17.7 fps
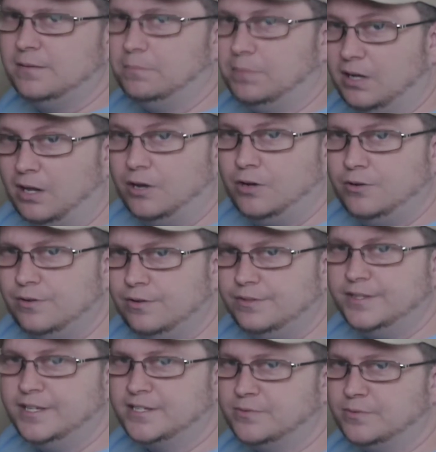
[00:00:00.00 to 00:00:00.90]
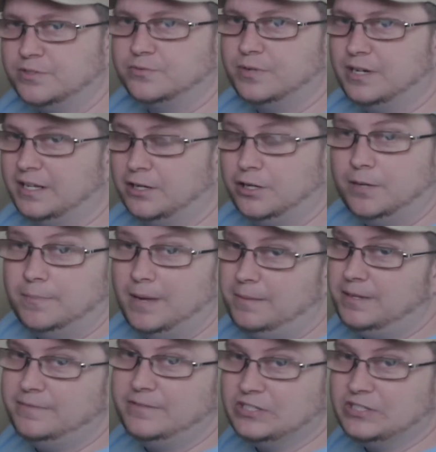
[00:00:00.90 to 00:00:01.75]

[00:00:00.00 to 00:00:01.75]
and below. This one's really good, maybe even